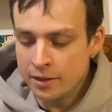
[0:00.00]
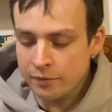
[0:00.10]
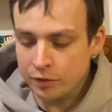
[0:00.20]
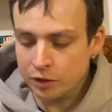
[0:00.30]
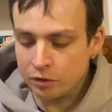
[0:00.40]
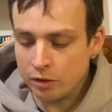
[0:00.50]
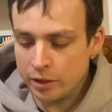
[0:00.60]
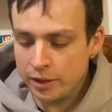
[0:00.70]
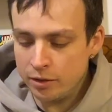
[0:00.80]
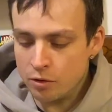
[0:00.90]
the
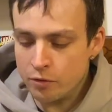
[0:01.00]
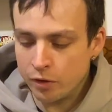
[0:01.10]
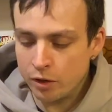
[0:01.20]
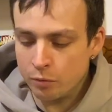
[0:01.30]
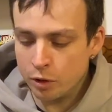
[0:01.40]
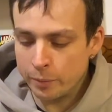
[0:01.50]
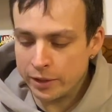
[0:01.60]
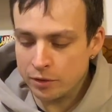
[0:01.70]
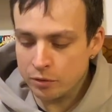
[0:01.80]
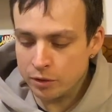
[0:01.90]
shiny, although it would have
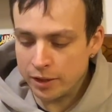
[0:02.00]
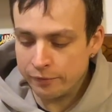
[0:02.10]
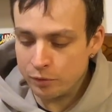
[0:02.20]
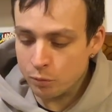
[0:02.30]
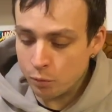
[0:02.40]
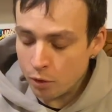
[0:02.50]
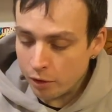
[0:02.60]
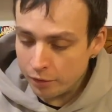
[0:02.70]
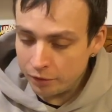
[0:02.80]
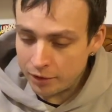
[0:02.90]
been good if it
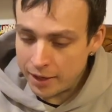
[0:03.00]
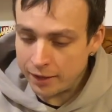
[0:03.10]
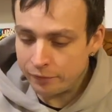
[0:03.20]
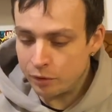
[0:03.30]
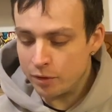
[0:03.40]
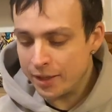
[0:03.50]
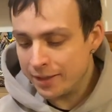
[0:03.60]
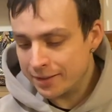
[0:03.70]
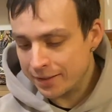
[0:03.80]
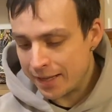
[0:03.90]
was, and if it is an